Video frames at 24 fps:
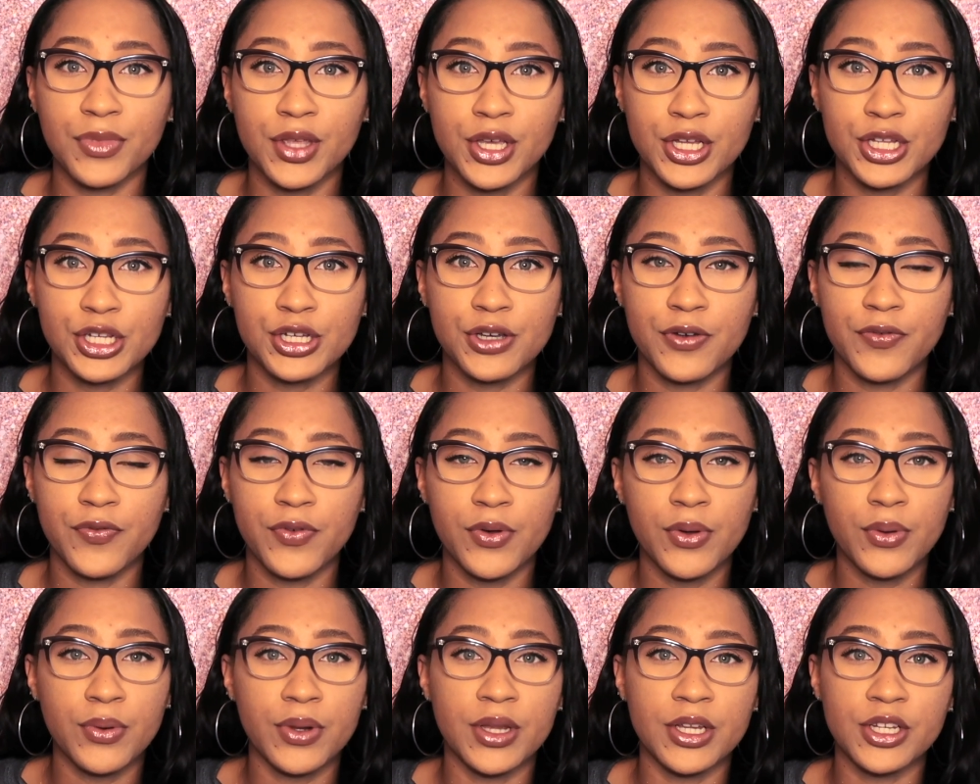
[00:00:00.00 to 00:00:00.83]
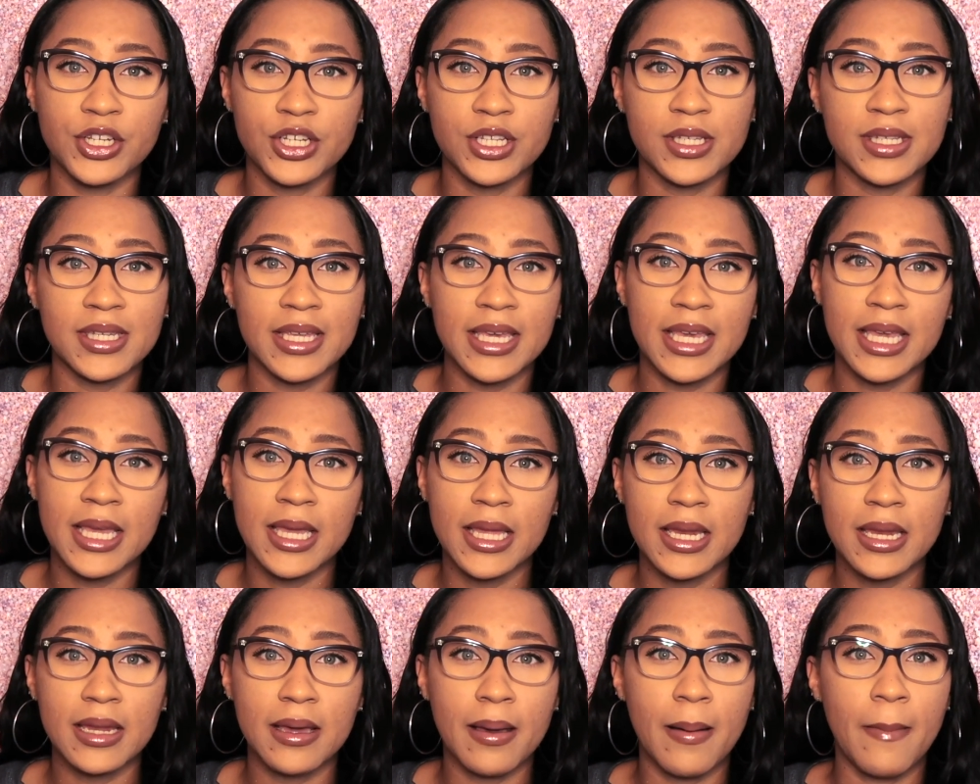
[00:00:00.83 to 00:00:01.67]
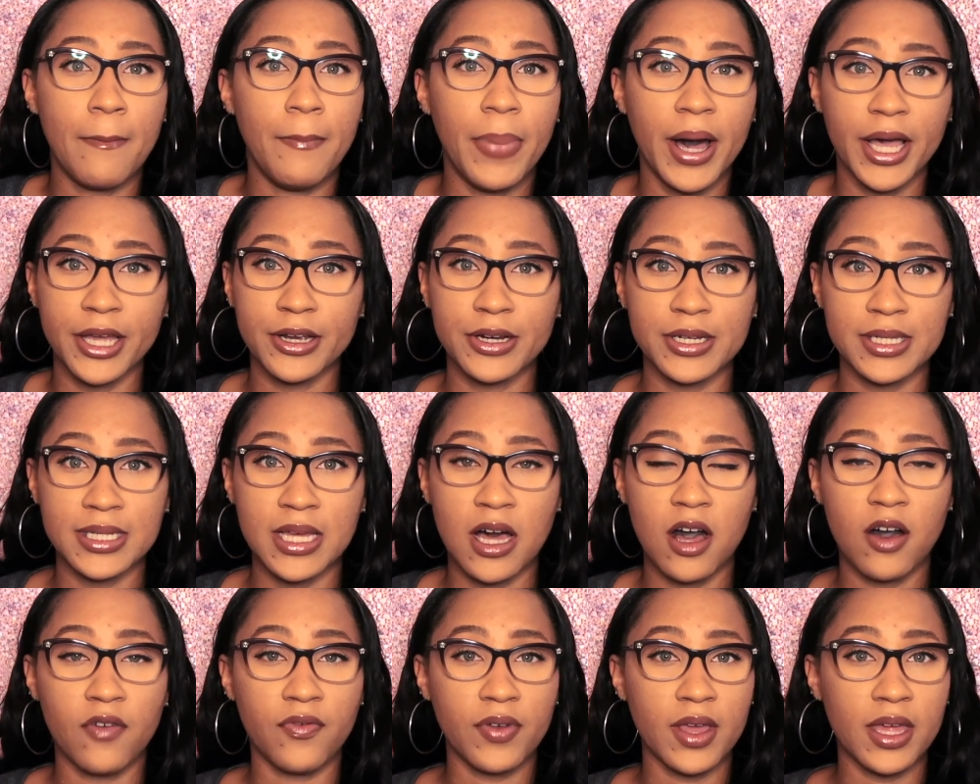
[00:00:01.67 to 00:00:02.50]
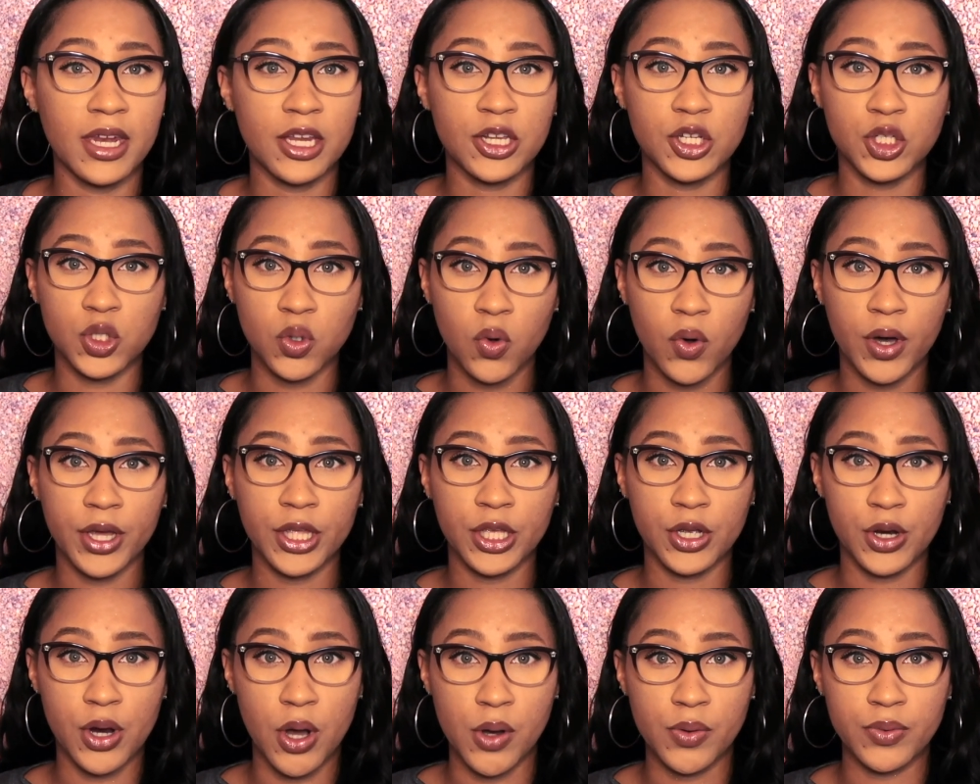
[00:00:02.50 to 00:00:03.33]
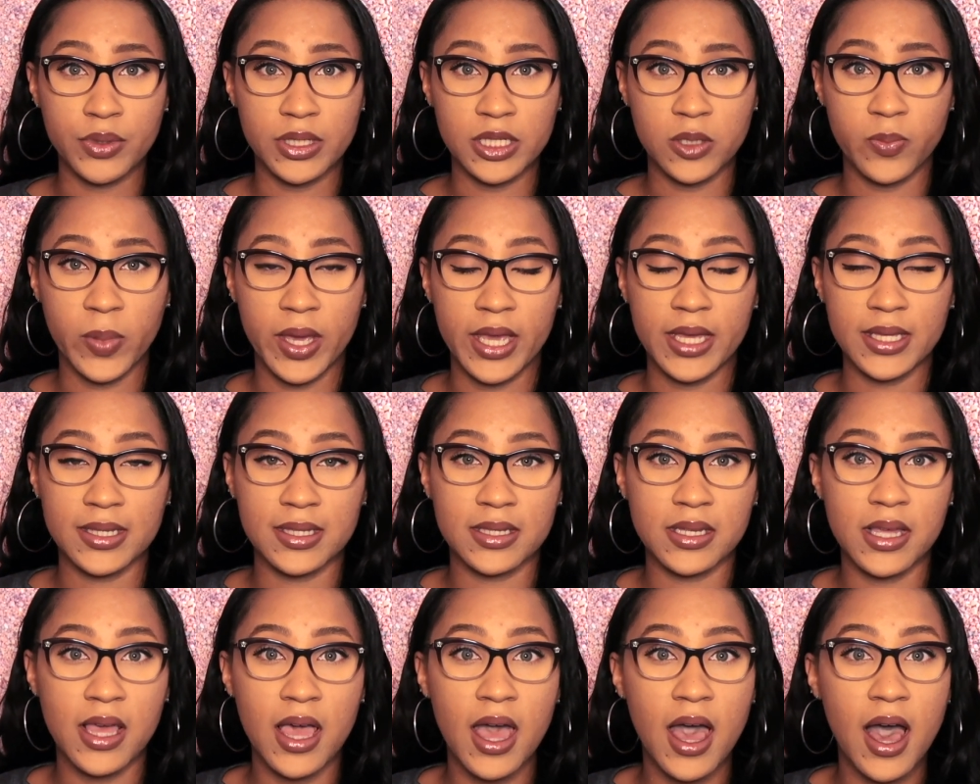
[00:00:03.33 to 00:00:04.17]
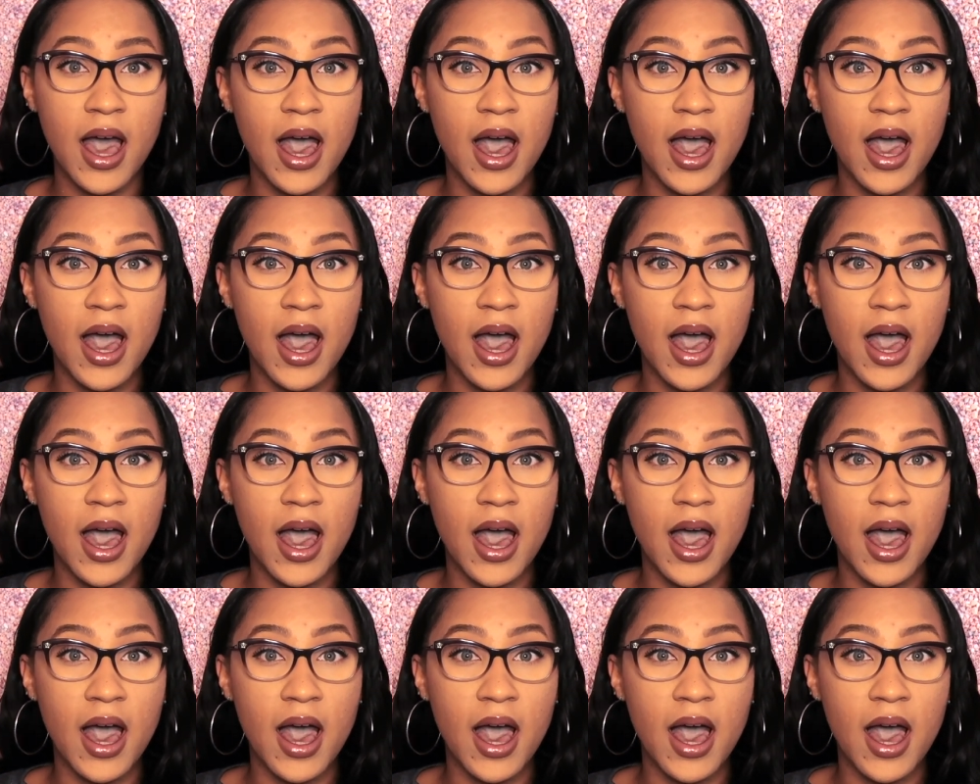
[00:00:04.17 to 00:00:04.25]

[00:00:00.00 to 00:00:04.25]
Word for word: get your food and just eat by yourself and enjoy your own space.